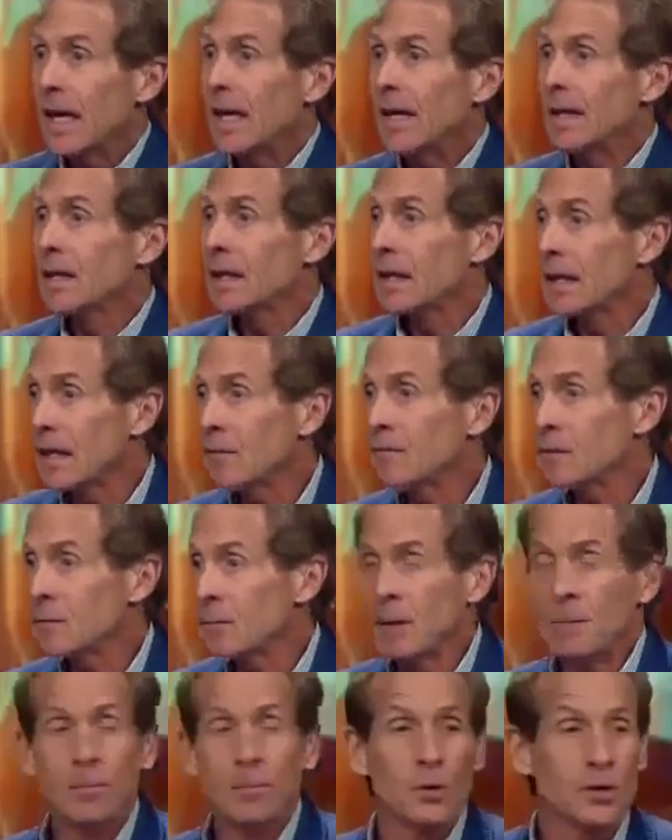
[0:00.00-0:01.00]
and
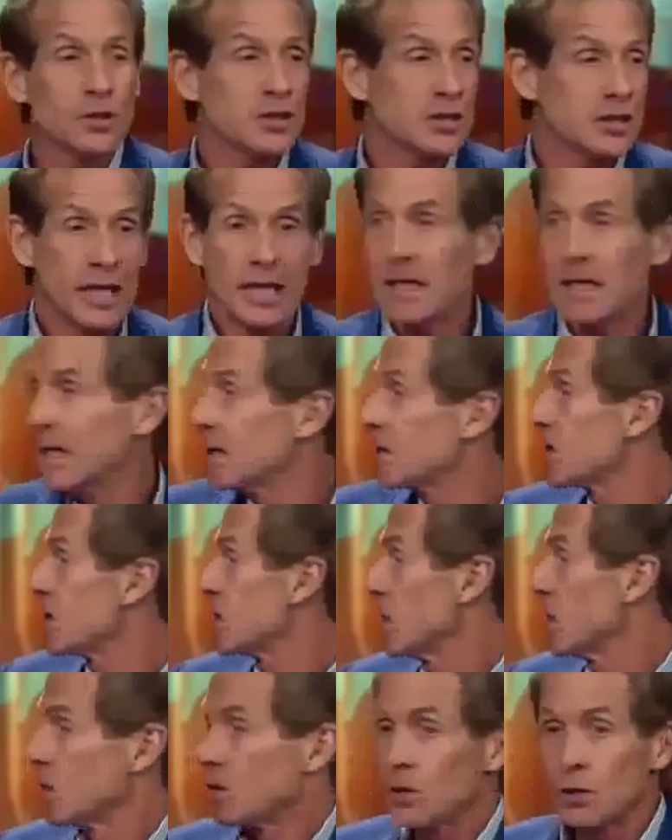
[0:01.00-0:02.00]
leaves people standing
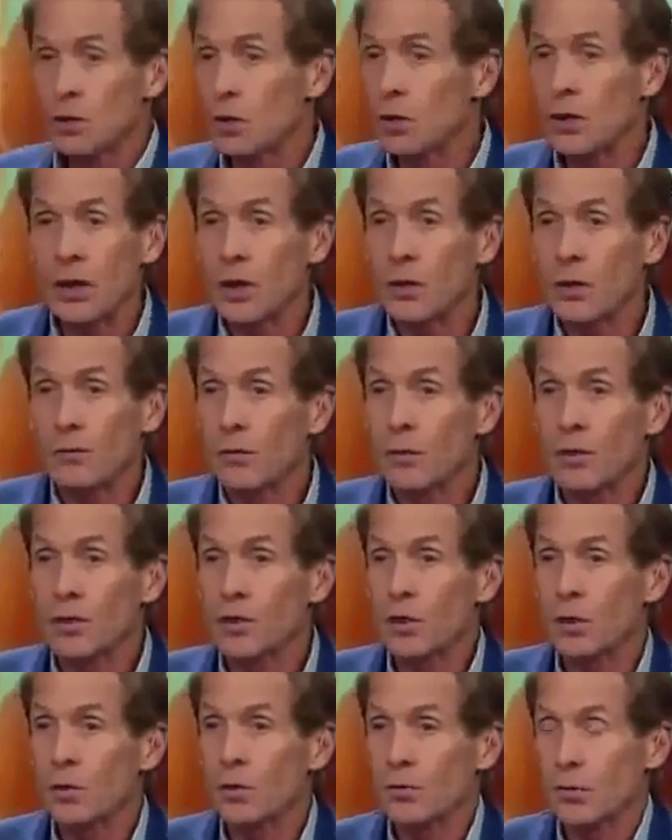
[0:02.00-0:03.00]
still, looking over
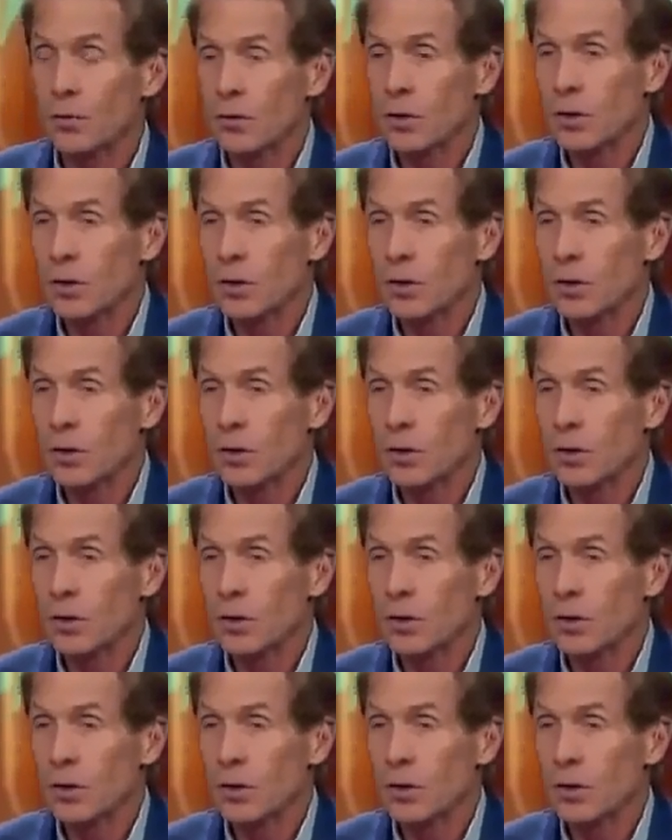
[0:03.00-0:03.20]
their shoulder.